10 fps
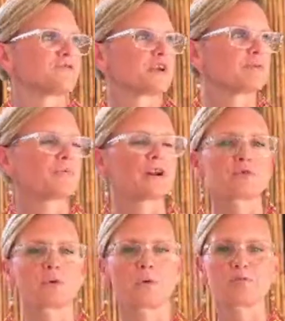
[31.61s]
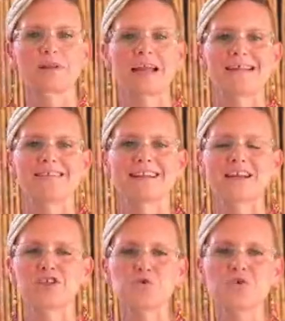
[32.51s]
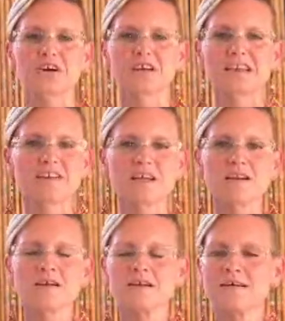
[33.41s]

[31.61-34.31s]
and family whenever we want to play anything like euchre even.